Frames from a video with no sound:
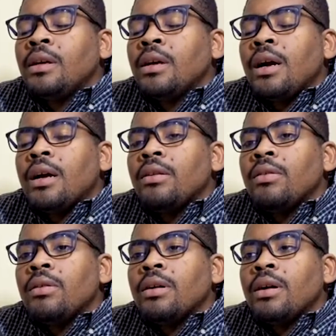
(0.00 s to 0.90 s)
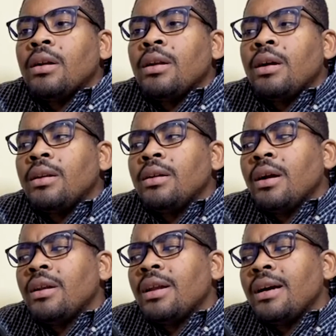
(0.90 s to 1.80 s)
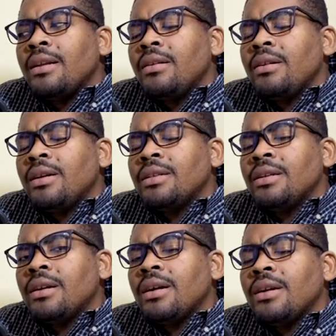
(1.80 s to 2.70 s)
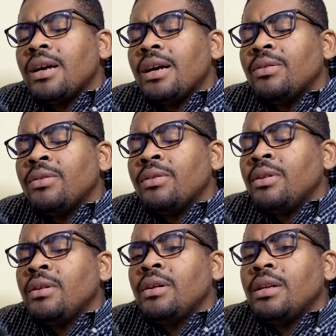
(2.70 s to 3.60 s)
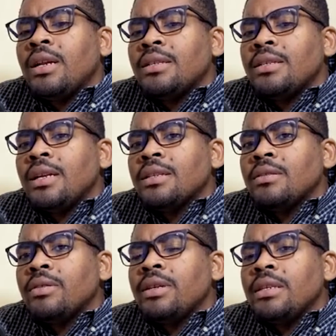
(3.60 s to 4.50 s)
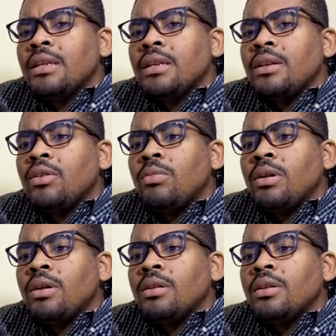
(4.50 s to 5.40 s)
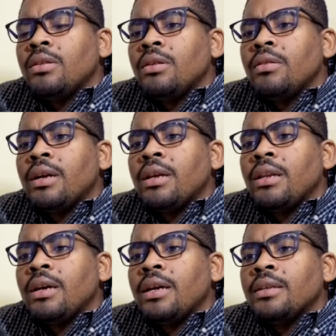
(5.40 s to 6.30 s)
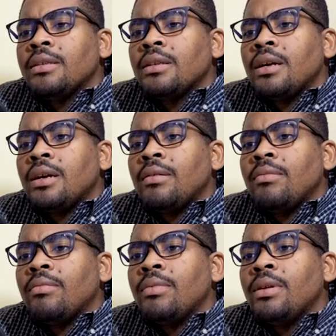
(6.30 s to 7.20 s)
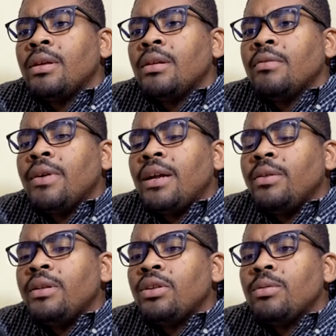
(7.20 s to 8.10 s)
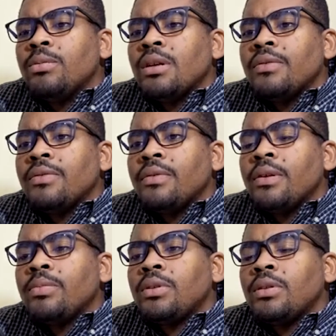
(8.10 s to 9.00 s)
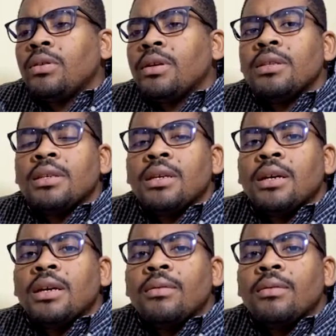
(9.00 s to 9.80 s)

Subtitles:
Cardano, I think, or Cardano. That's recently the third ranking highest value in terms of cryptocurrency